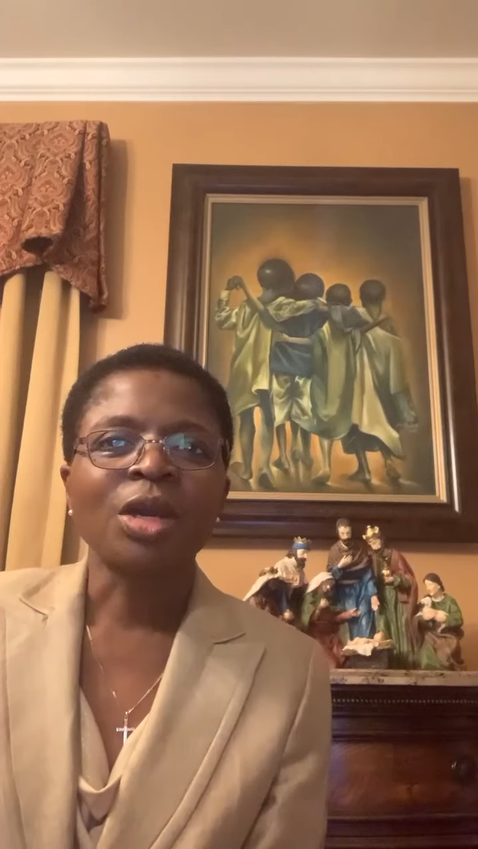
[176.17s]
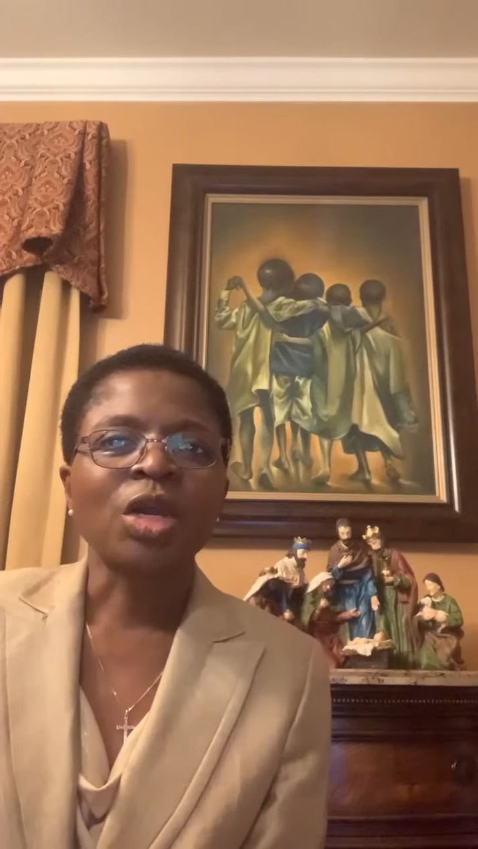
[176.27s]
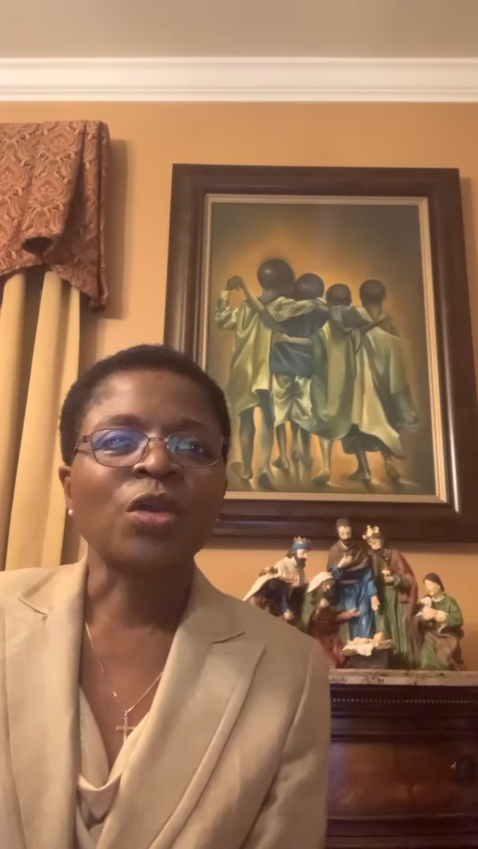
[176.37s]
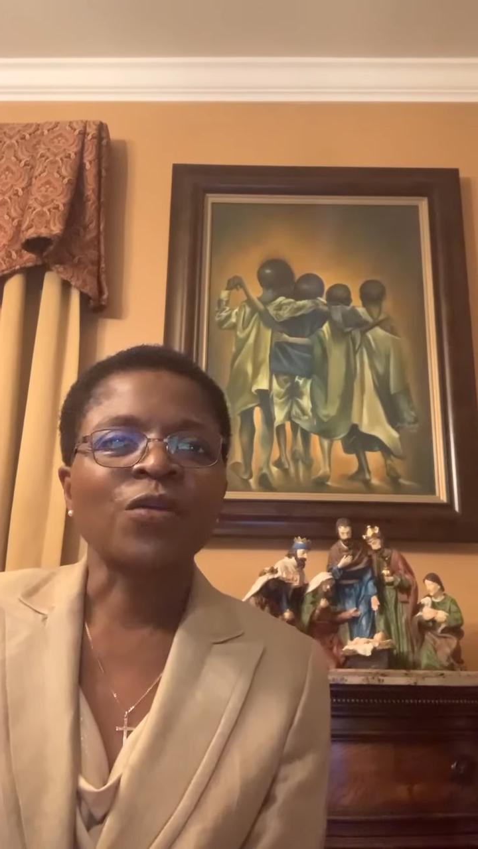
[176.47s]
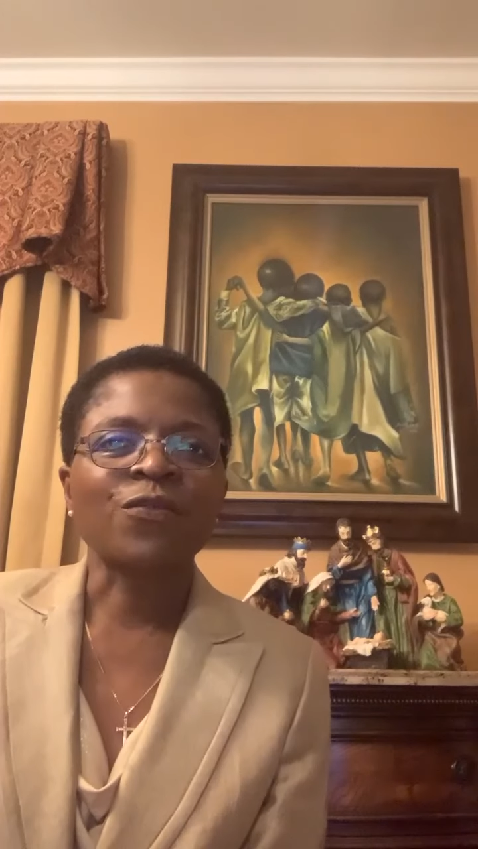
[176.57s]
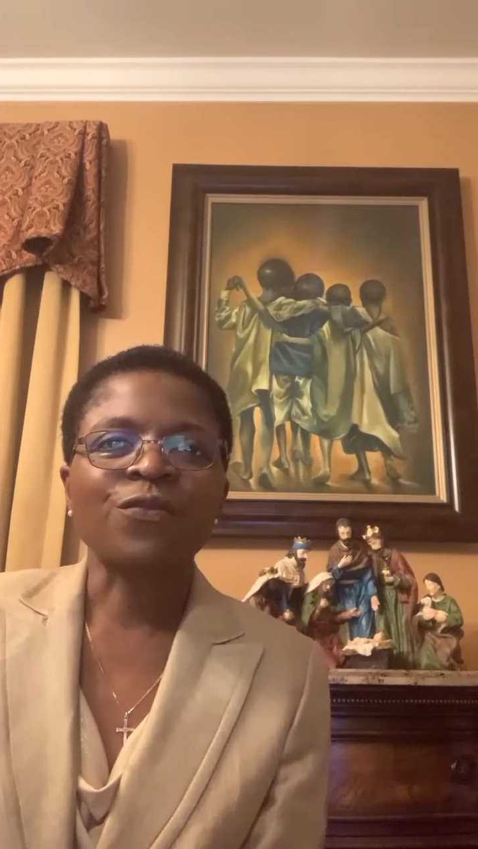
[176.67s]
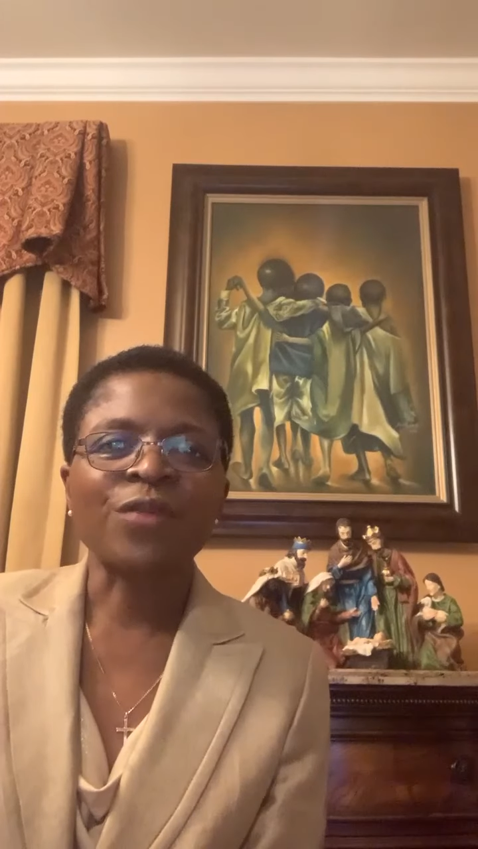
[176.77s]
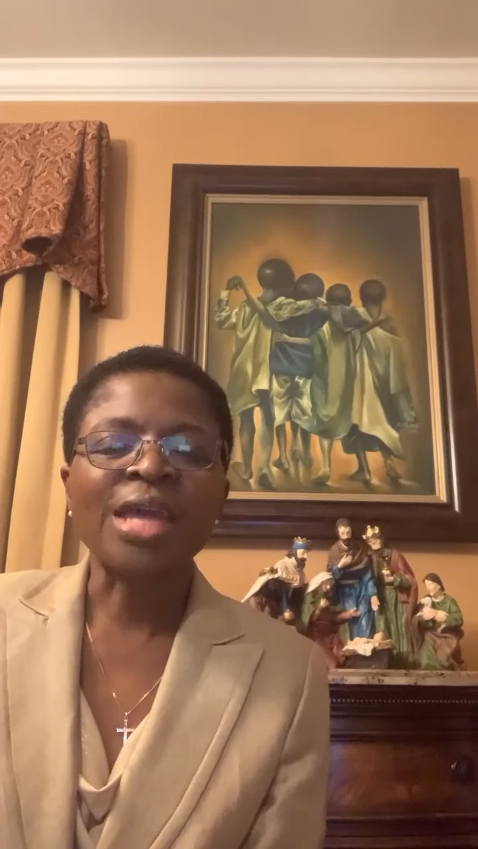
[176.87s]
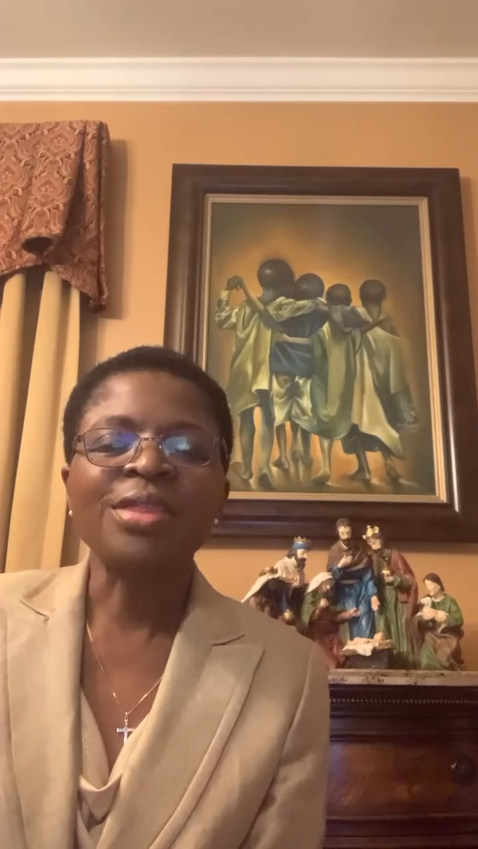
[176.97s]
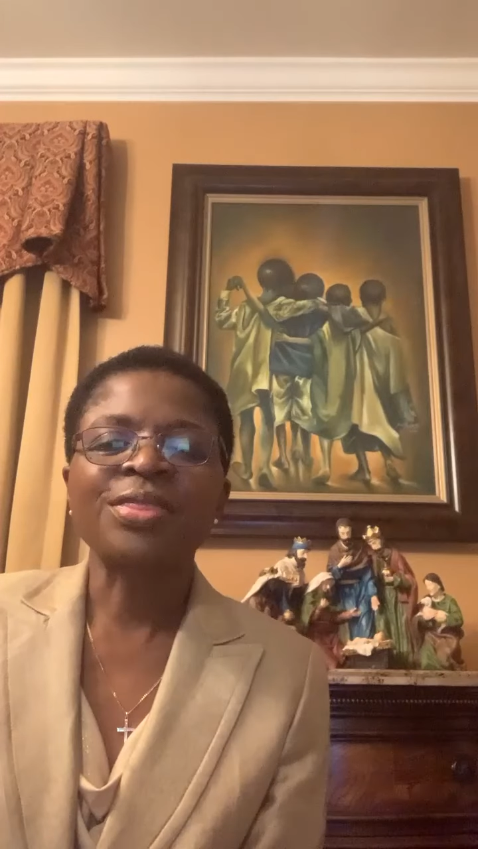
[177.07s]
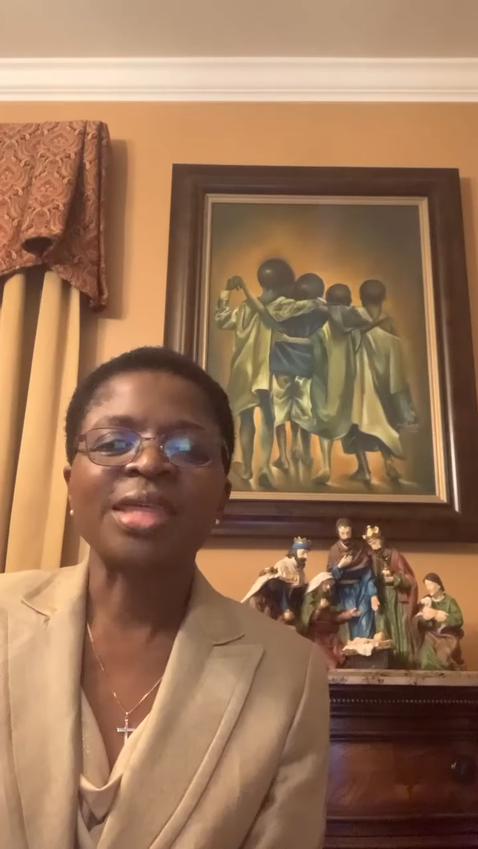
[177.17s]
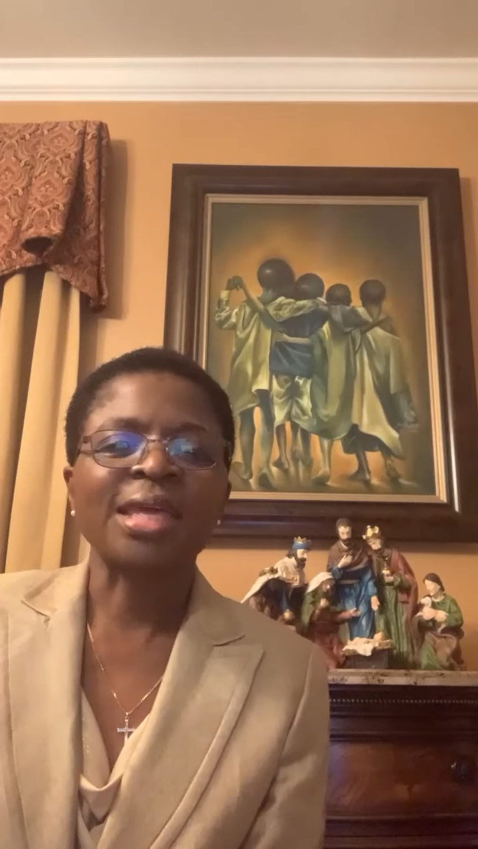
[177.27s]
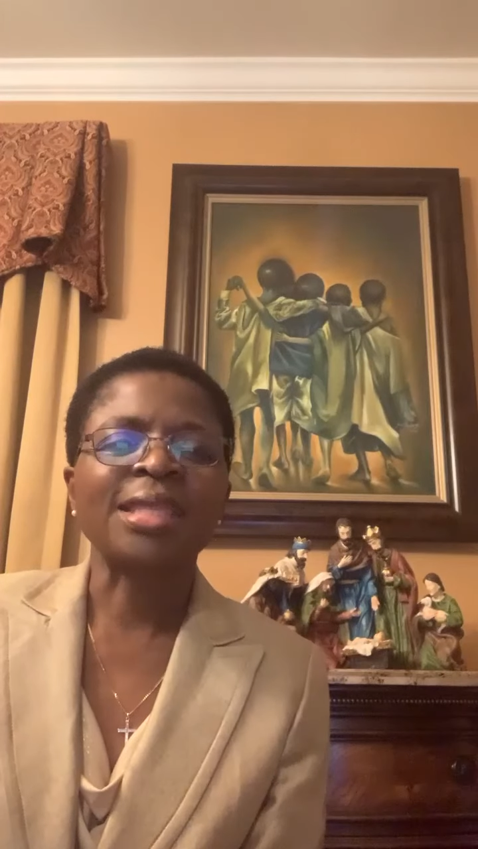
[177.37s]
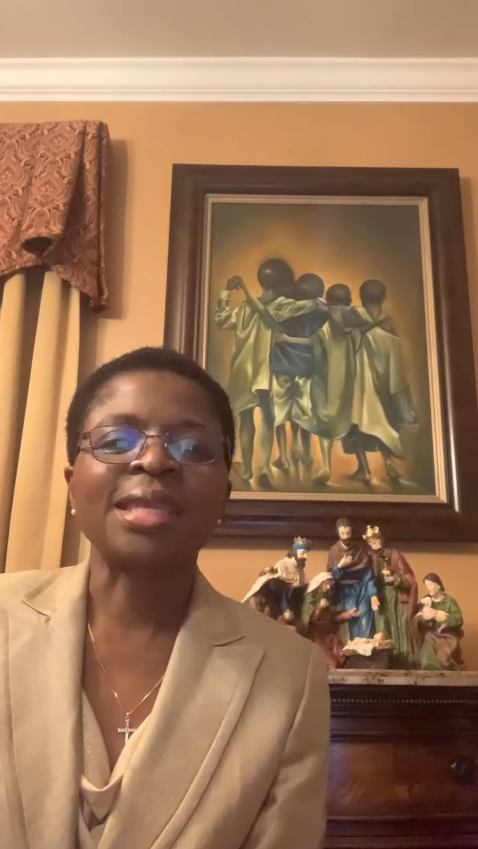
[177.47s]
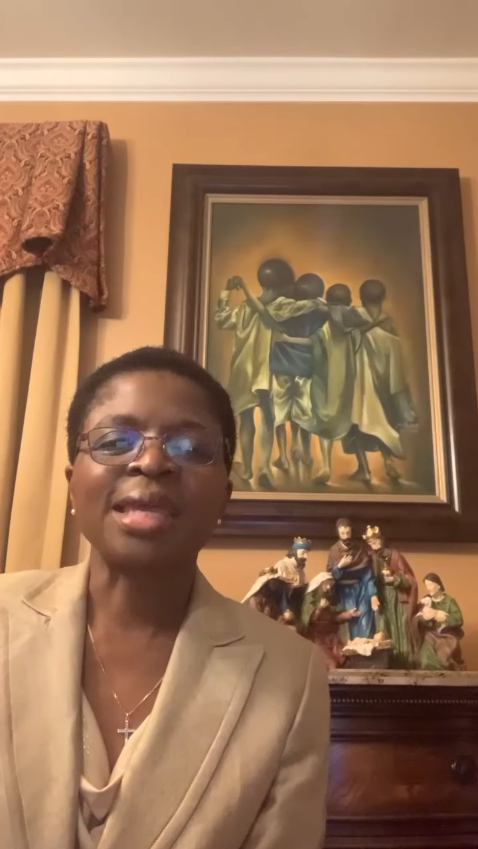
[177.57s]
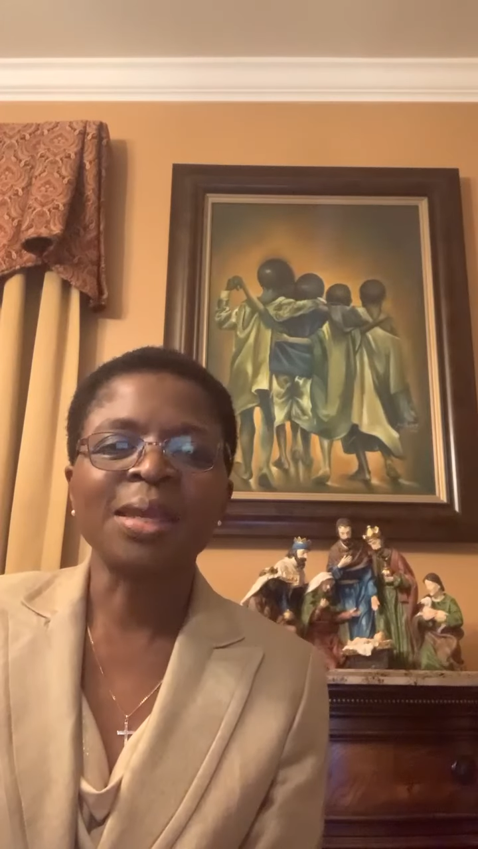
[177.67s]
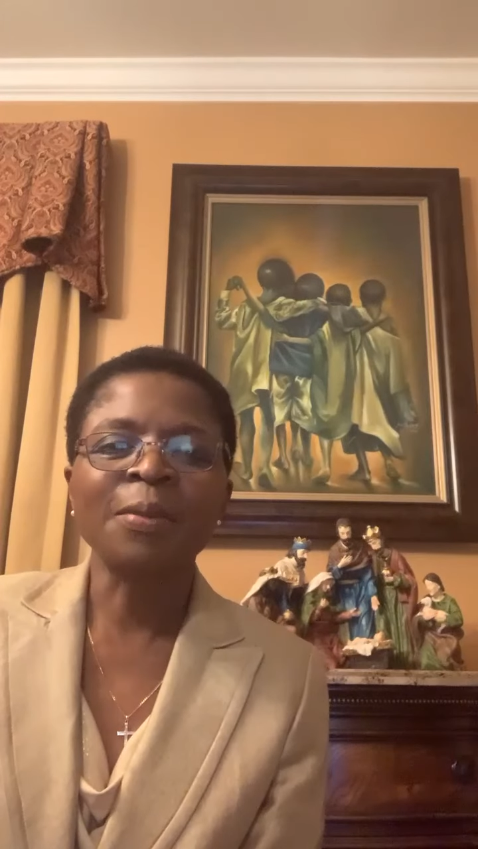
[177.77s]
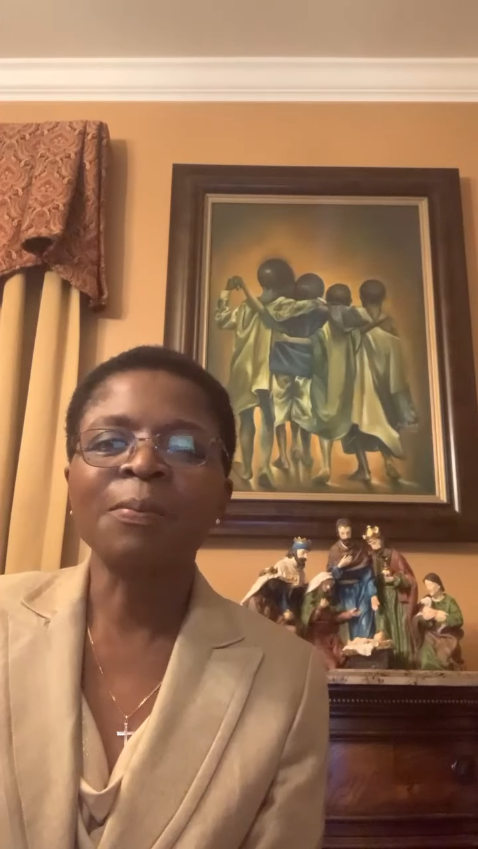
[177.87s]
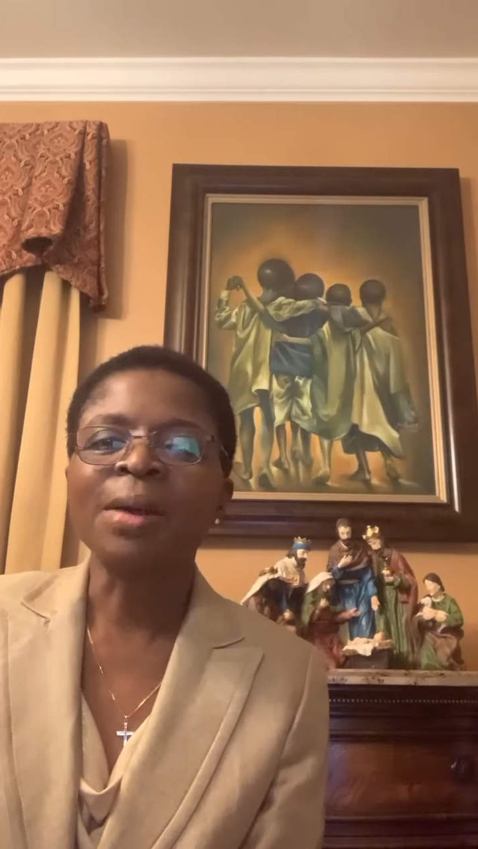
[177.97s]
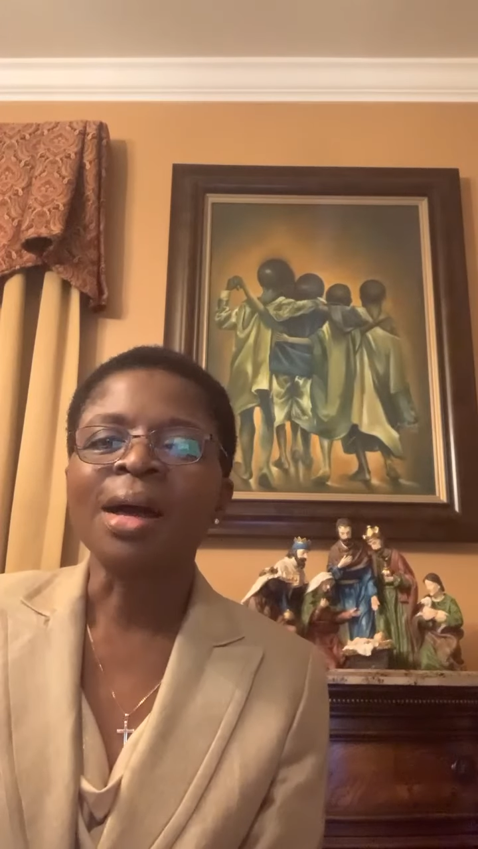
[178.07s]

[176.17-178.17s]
Her faith in Him